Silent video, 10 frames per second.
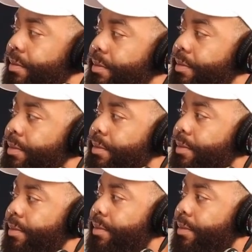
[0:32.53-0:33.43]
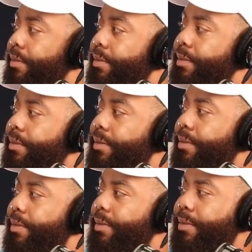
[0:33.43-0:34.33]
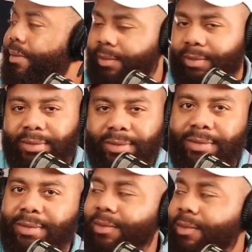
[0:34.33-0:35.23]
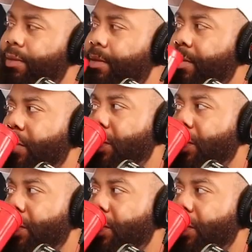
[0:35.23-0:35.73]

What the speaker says: The person shown says nothing.